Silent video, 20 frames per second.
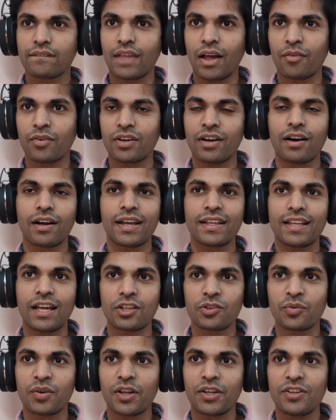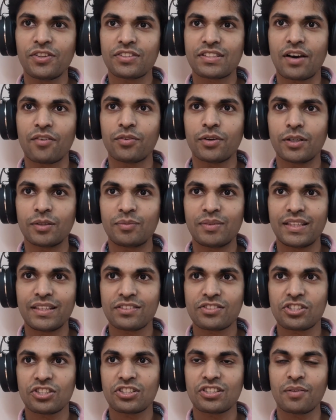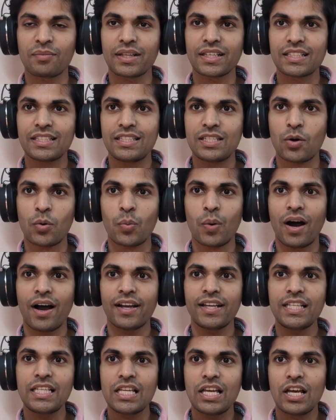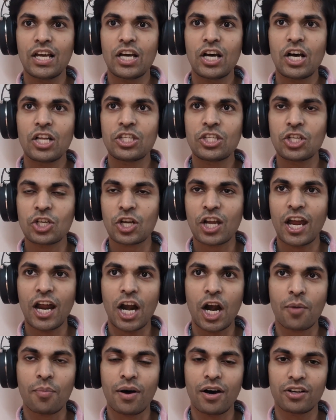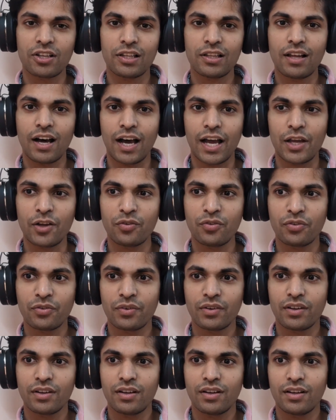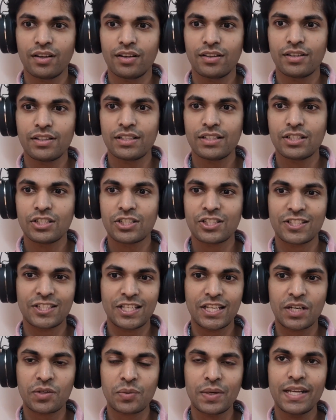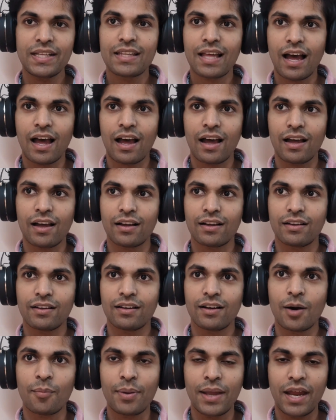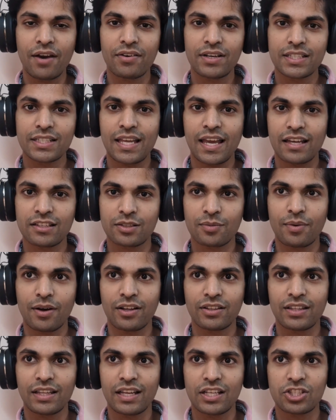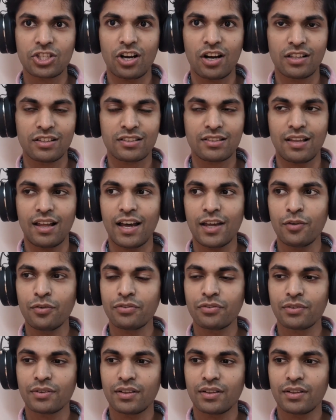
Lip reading: again, I don't want to use that word, but there's just something divine to care about a life to the degree that a parent cares about their child's life.